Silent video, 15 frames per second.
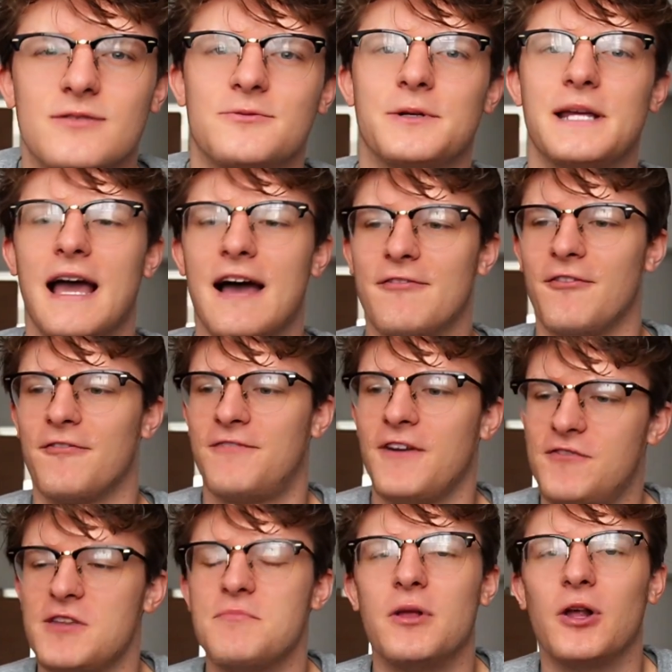We have
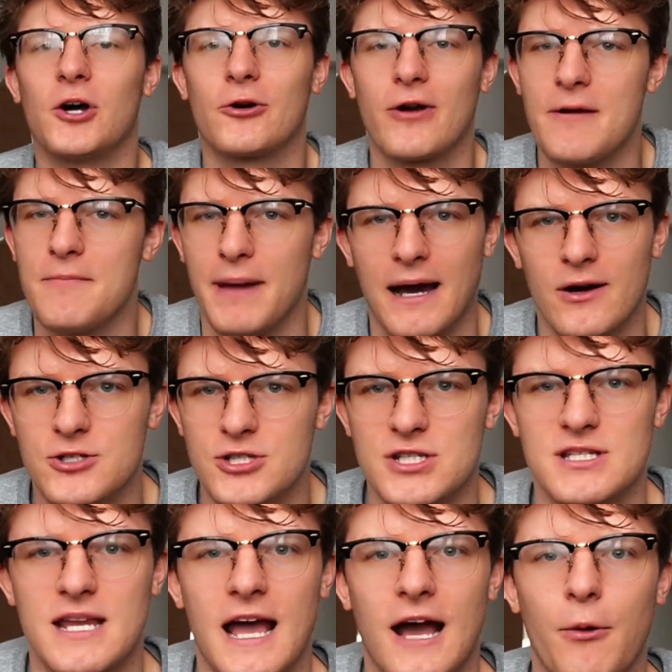50 milligram
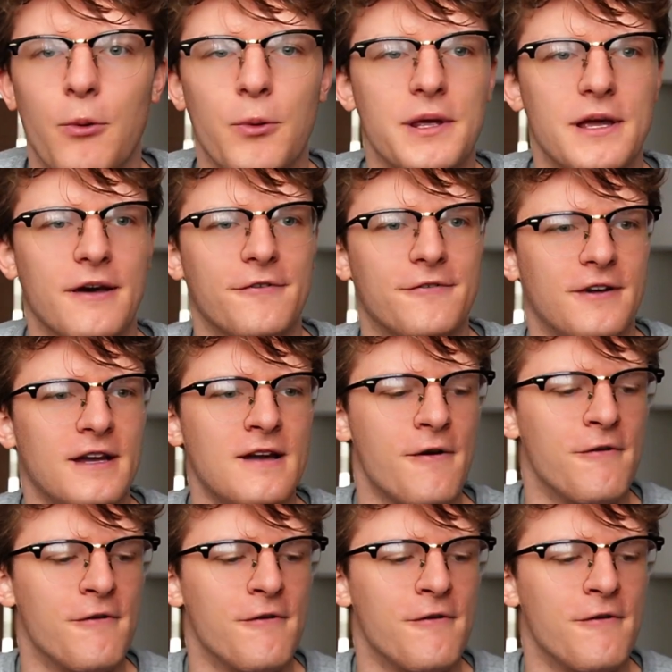pouches now, and we have